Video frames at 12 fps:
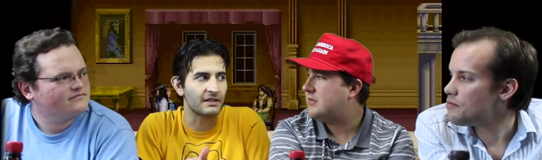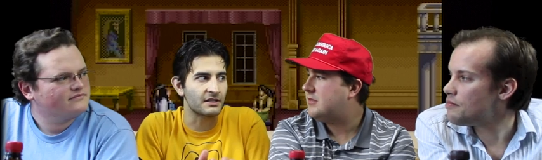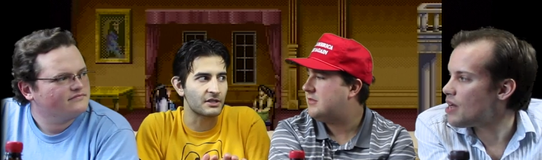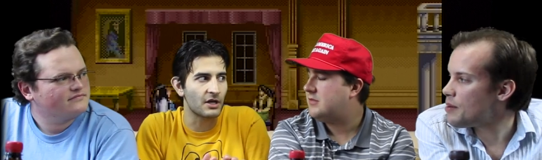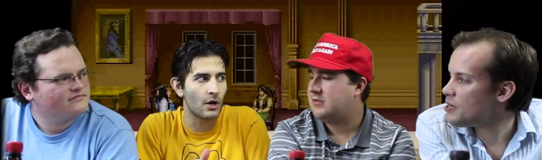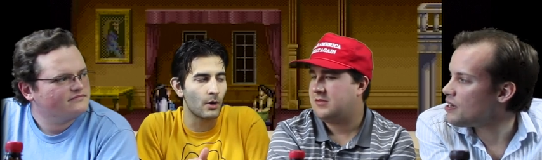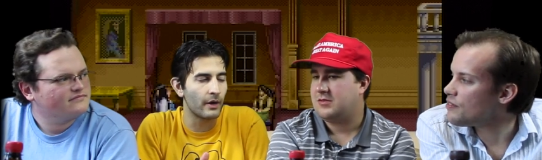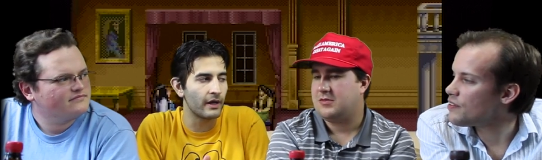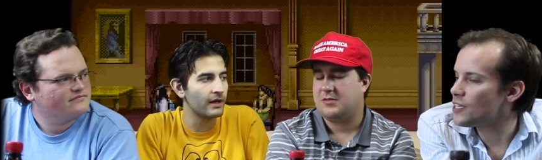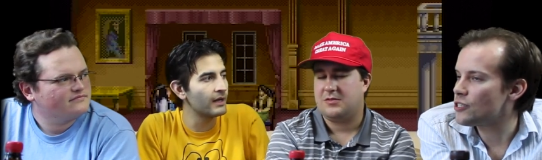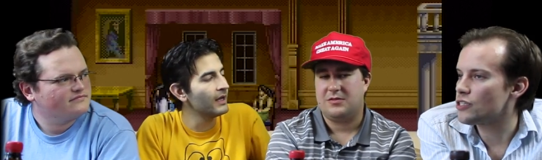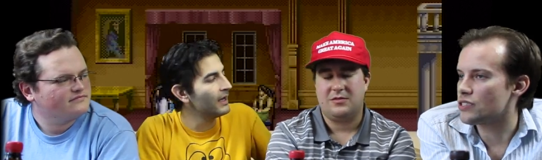Speaker 1: Yes. Maybe going,
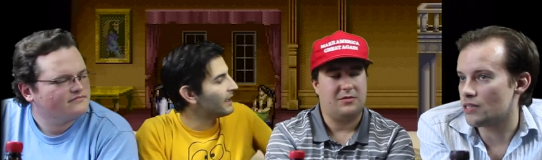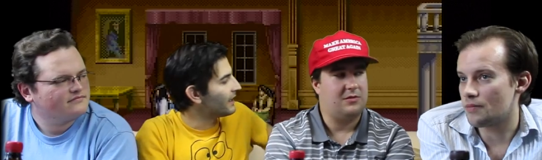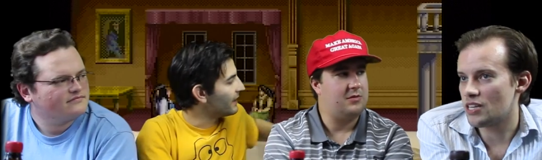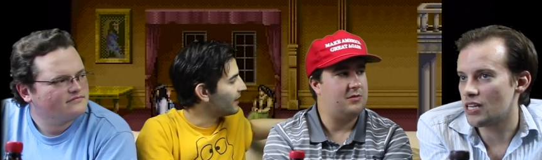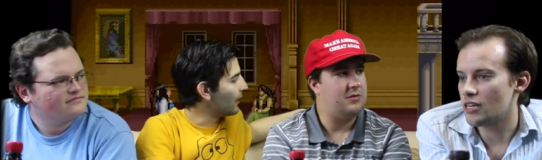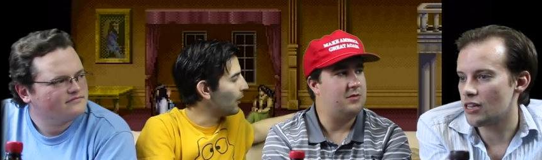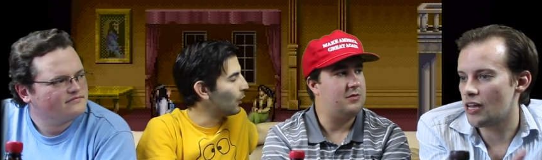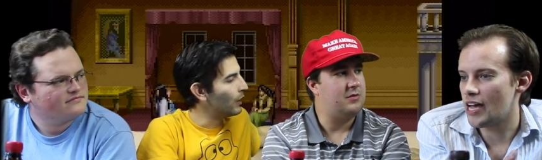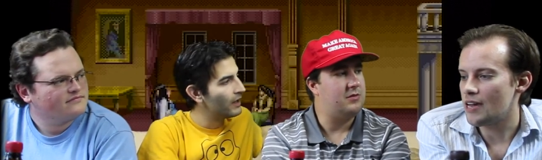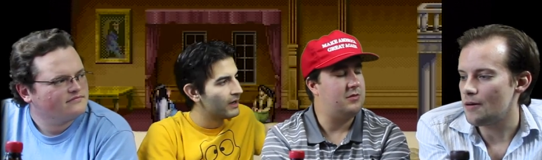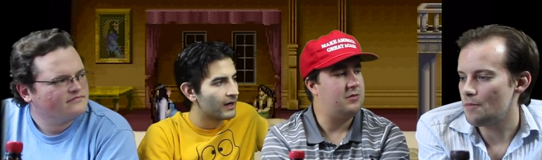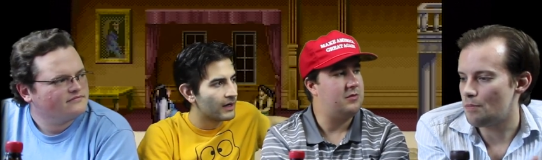even just something you know, that
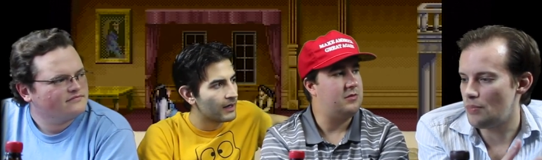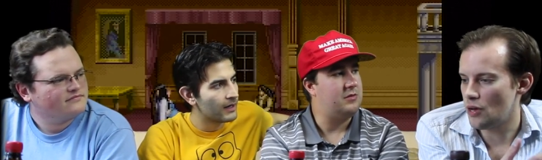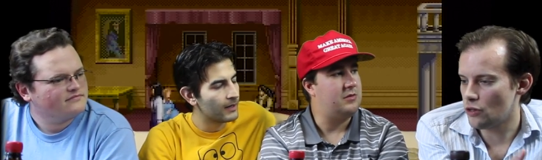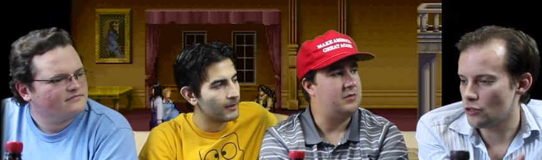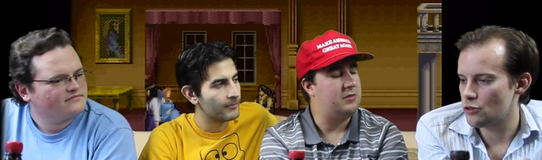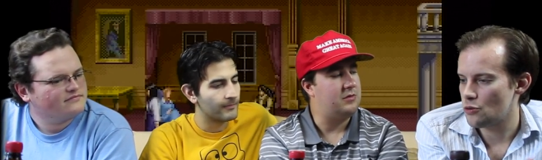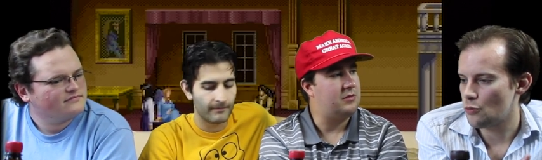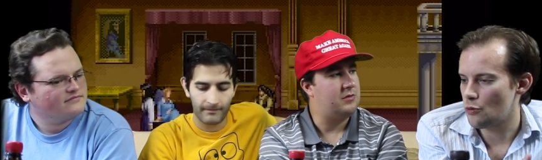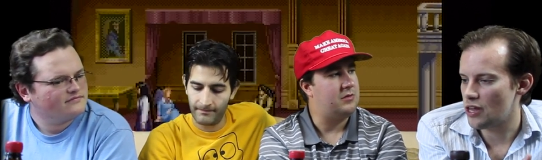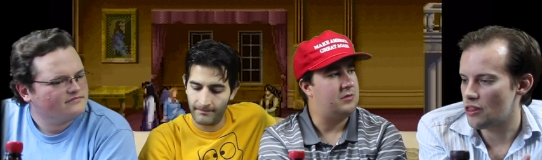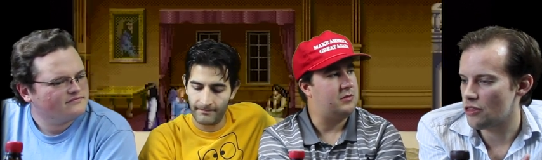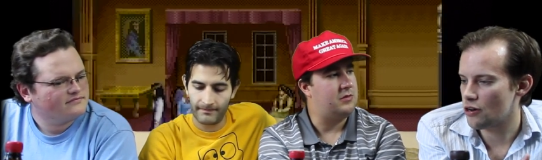like built
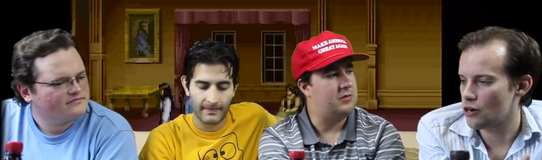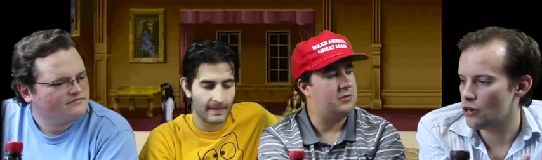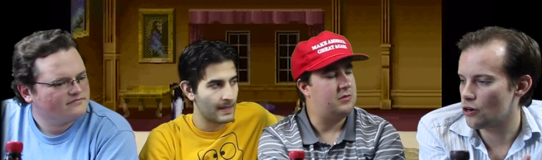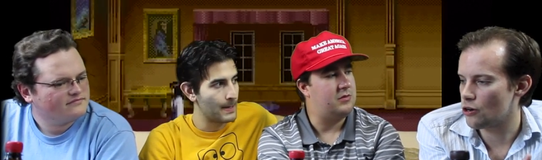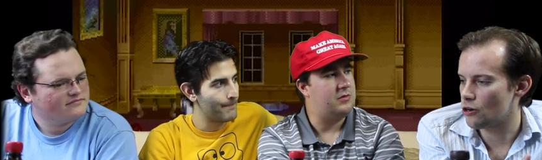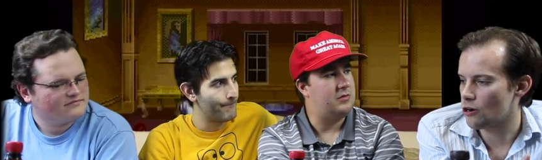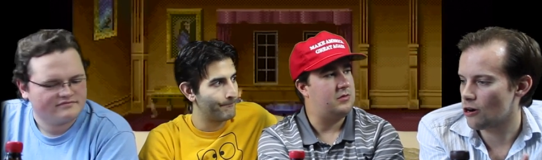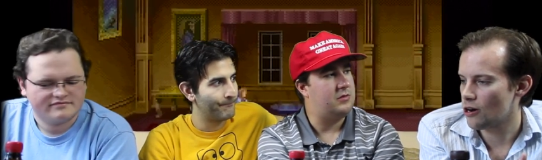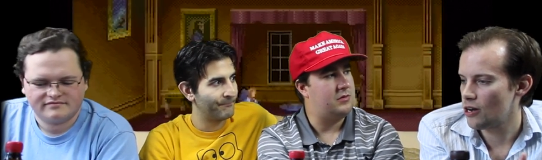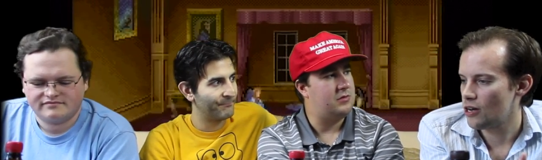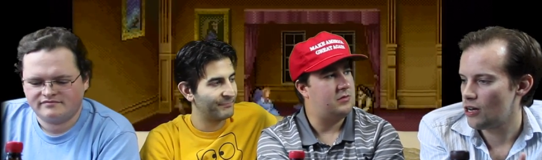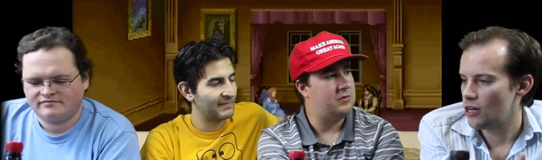with her
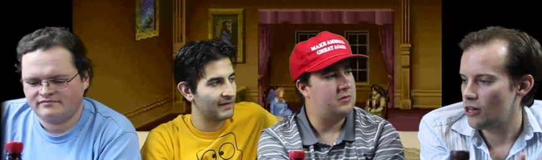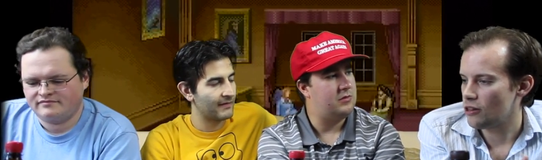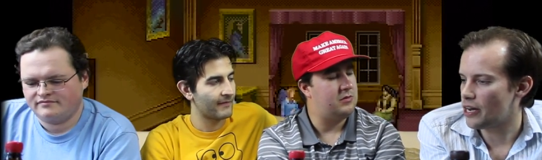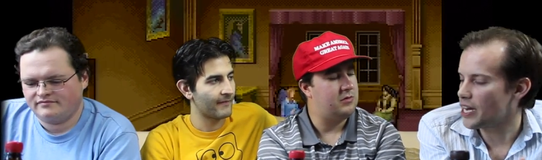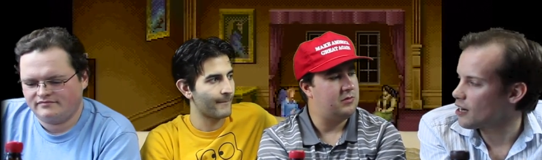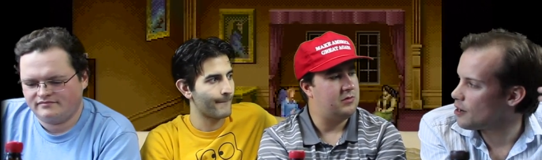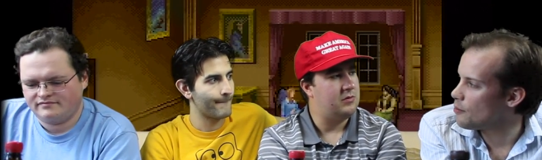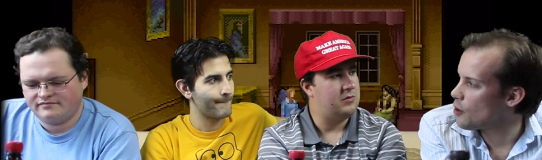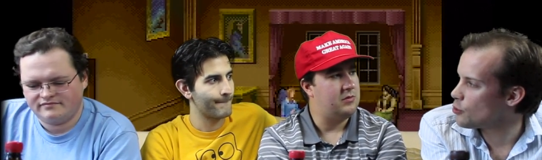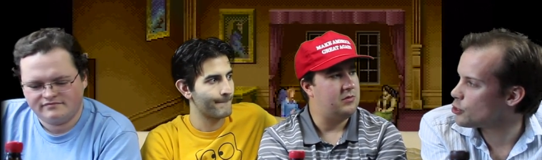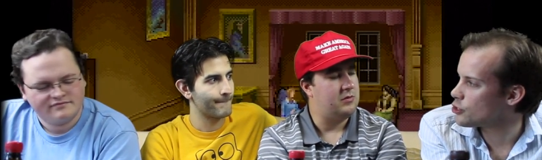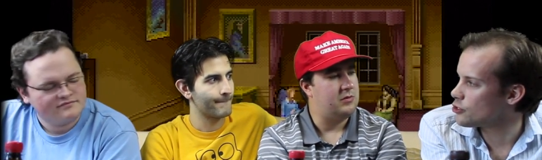like
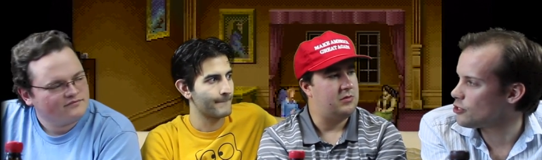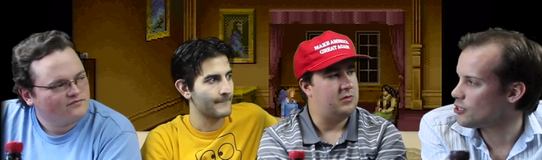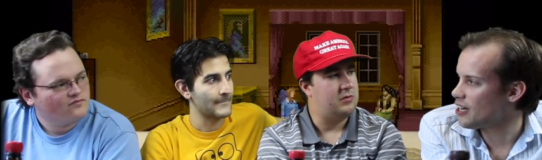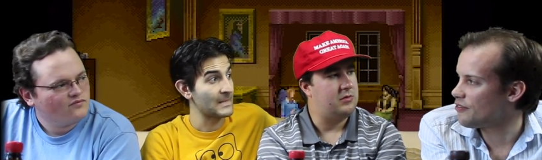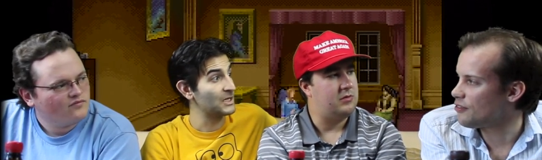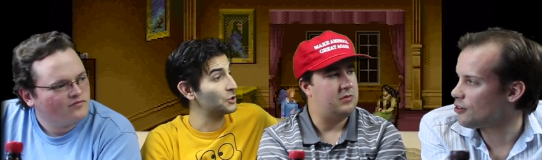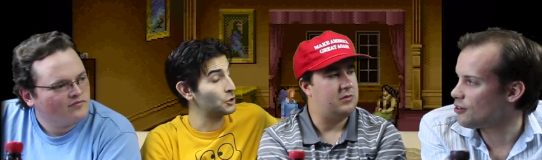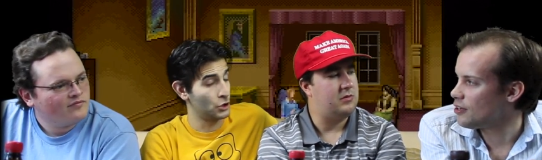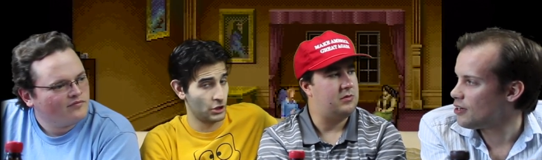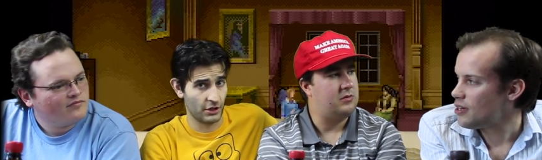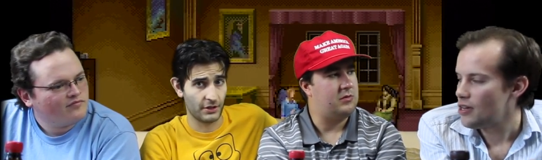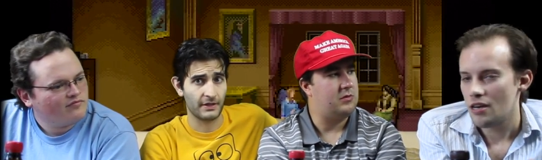emotional level.
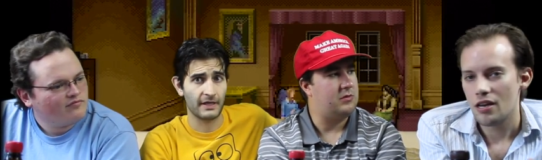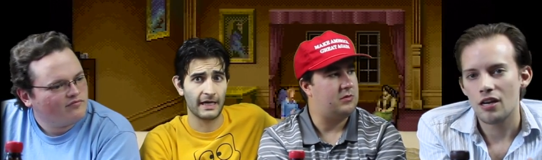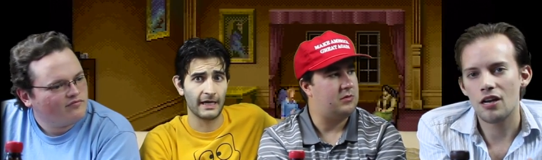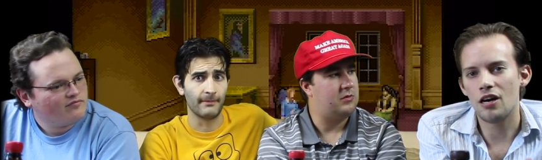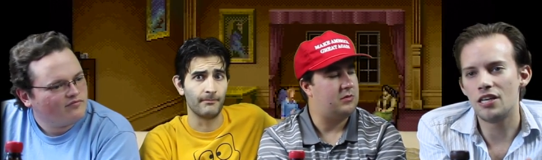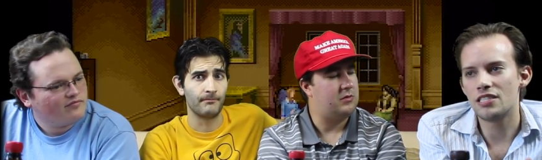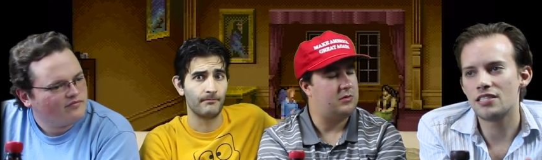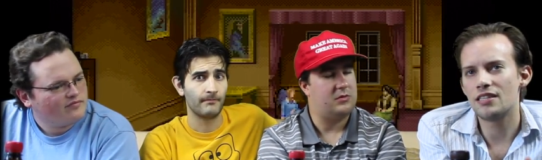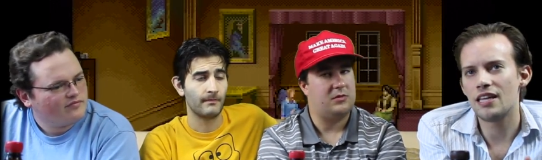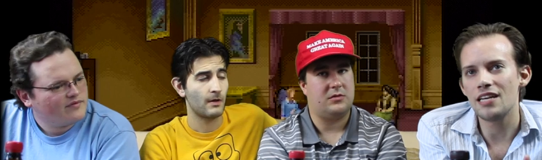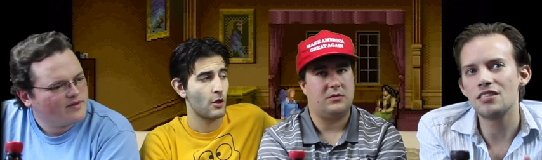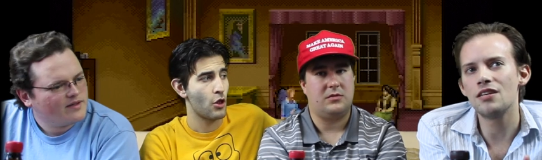Sure, yeah. Cuz
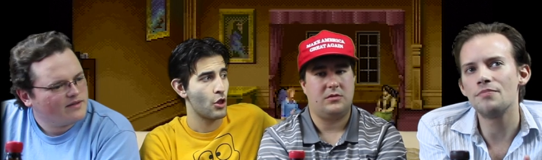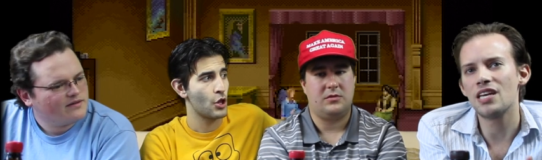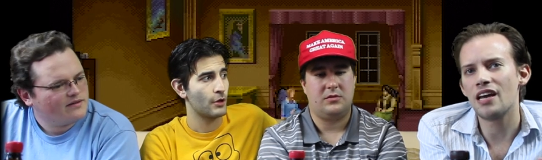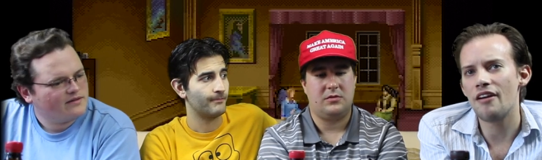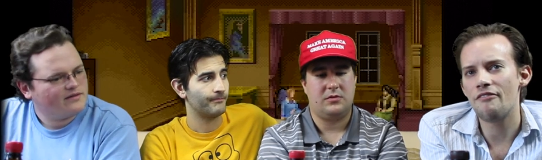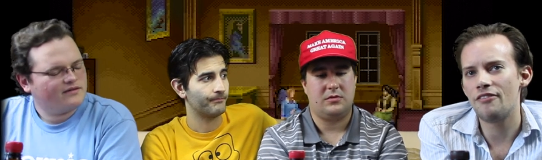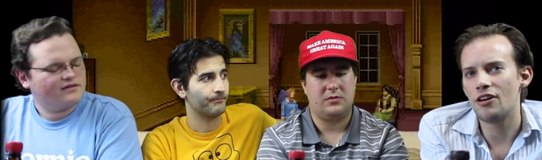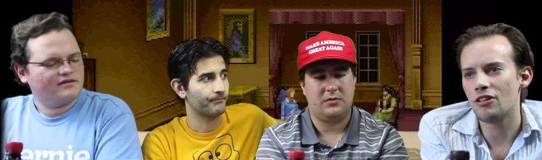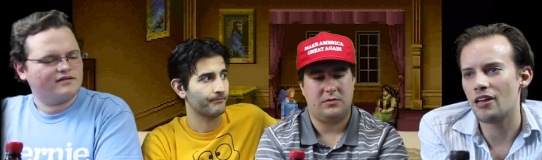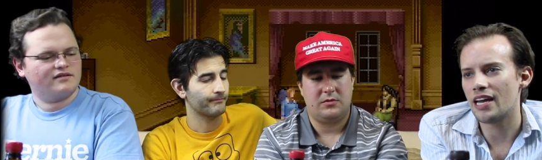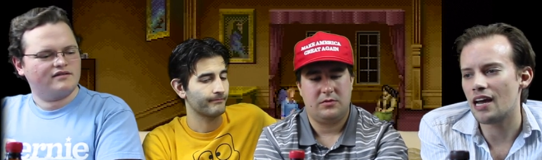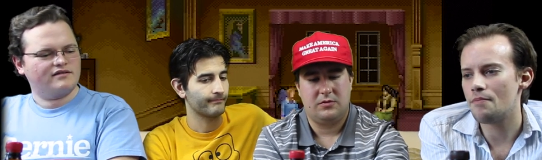that's something I feel
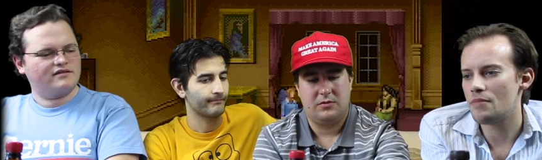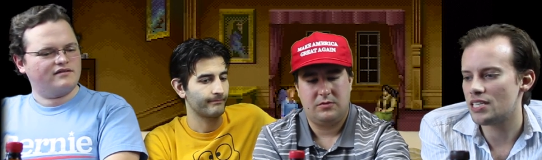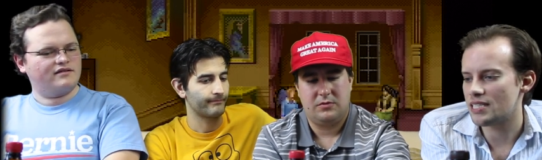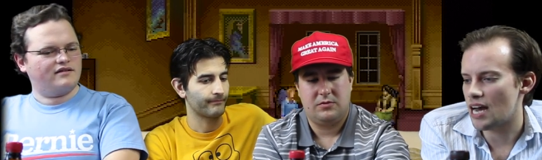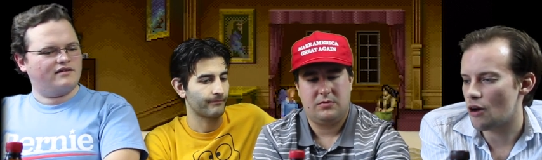like I missed